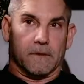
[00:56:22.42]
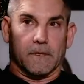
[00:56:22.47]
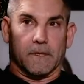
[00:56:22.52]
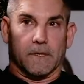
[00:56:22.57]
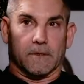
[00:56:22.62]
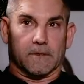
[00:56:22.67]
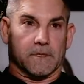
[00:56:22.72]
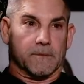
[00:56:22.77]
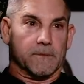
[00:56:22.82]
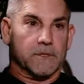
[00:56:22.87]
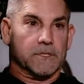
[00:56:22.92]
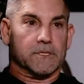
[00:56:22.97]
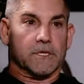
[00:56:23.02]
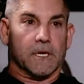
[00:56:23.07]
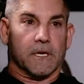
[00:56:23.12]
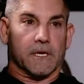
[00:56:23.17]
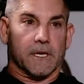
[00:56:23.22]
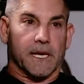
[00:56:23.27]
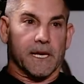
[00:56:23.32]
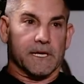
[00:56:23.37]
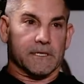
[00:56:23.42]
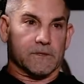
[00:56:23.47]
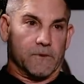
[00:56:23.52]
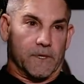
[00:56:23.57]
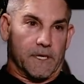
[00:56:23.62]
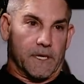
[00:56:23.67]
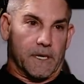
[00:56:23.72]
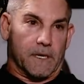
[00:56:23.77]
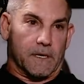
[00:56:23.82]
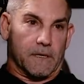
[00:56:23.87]
You know, some of these young guys
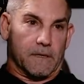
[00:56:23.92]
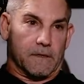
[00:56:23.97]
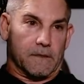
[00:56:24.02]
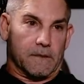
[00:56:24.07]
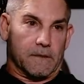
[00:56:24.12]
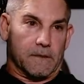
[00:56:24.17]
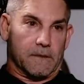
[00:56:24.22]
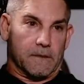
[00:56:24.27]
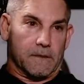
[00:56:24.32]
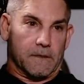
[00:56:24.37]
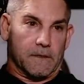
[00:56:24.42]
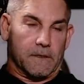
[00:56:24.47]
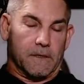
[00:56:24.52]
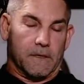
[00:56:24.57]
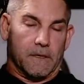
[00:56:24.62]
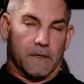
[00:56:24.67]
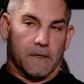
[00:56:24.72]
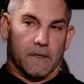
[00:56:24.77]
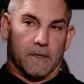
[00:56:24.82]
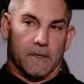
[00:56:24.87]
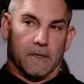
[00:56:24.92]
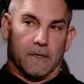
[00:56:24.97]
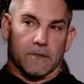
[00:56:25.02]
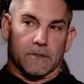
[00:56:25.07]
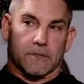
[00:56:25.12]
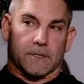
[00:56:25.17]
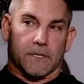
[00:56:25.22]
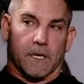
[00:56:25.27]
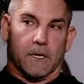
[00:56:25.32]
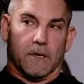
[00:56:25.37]
we are. Yep.
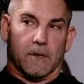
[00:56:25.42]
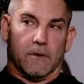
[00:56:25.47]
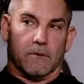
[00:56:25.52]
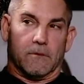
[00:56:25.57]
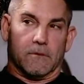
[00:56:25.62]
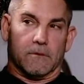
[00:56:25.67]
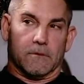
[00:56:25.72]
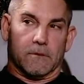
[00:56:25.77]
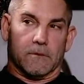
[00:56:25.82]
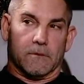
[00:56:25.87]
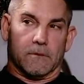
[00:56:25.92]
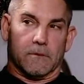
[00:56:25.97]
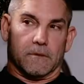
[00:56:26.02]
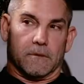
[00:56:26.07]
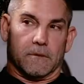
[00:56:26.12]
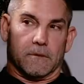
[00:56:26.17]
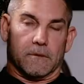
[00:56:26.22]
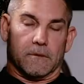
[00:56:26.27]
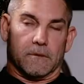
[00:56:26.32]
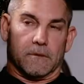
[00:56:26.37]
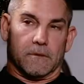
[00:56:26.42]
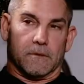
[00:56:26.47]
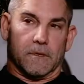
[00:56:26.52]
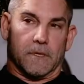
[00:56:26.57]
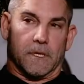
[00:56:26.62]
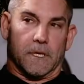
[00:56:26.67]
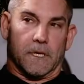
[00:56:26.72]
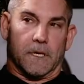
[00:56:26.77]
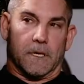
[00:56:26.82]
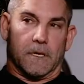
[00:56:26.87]
So
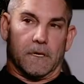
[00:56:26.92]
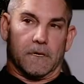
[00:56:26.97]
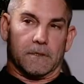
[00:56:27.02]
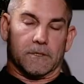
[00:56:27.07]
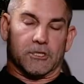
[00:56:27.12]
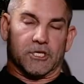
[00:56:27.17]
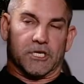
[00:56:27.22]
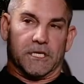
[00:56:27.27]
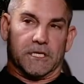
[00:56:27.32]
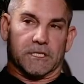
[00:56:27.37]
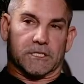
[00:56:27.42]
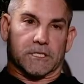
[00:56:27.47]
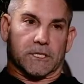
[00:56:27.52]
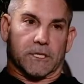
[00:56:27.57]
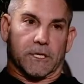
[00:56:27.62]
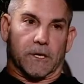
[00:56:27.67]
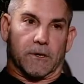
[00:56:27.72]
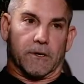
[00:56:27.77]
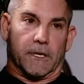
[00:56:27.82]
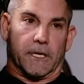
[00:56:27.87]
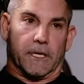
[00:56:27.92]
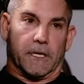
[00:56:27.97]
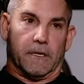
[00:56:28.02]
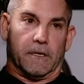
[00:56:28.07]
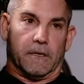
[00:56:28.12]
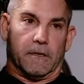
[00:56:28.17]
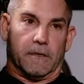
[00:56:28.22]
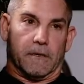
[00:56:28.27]
uh, she's 30.